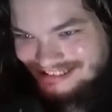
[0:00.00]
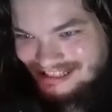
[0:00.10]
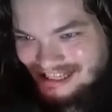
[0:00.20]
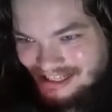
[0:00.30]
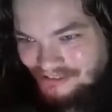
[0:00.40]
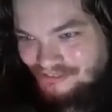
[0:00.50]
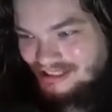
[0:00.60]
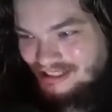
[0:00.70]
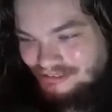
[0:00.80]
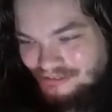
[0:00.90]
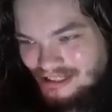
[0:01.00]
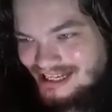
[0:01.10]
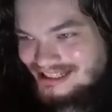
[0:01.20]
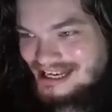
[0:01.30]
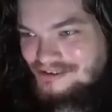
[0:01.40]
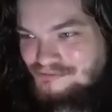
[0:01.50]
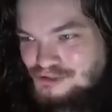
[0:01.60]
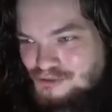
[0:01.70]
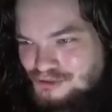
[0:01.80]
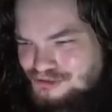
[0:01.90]
I don't think I'll do that. I can have two
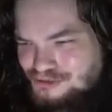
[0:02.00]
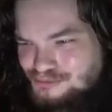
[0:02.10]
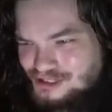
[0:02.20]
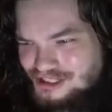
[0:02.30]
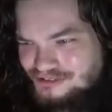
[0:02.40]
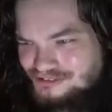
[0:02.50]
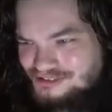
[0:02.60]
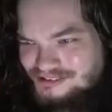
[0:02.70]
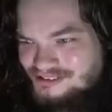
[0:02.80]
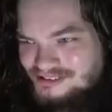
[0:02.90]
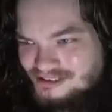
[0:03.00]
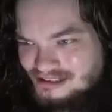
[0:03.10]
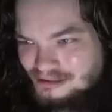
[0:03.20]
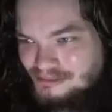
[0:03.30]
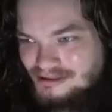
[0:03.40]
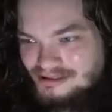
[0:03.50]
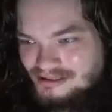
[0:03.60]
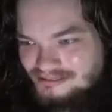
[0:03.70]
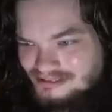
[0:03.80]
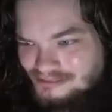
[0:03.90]
YouTube channels. Like my...
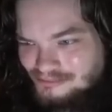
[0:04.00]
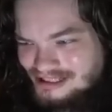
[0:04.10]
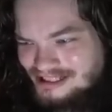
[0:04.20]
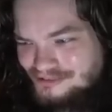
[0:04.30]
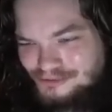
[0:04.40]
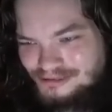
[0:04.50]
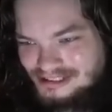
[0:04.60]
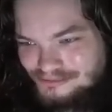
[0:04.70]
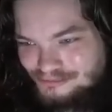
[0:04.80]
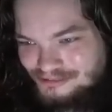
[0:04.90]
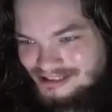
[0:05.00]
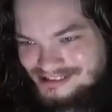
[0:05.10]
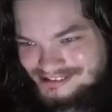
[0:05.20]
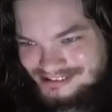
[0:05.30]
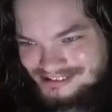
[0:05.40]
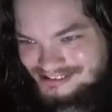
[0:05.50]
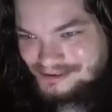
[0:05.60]
I don't know what that logic is.